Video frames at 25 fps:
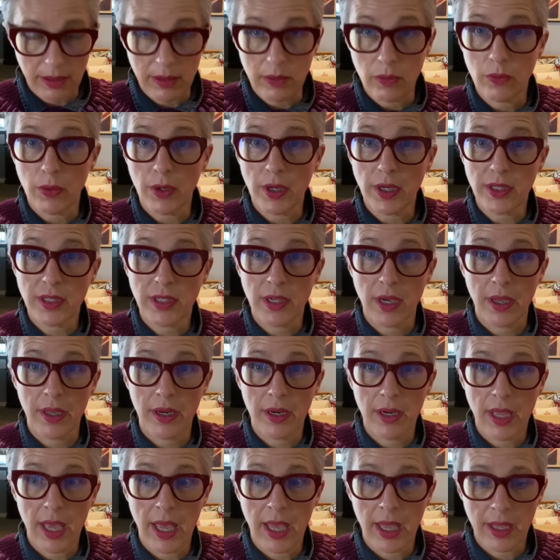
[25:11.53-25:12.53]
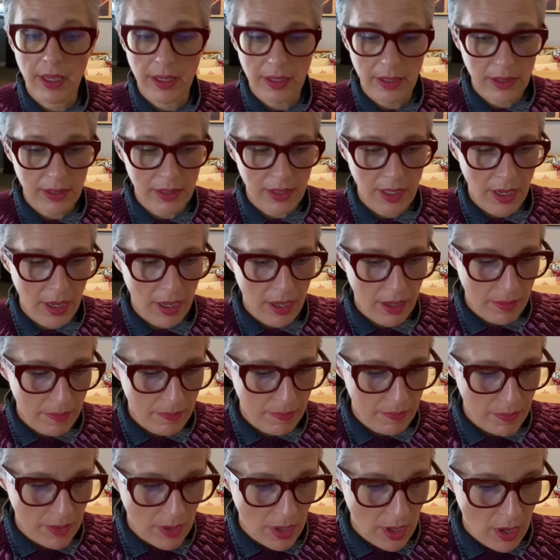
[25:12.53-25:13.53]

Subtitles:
worked on and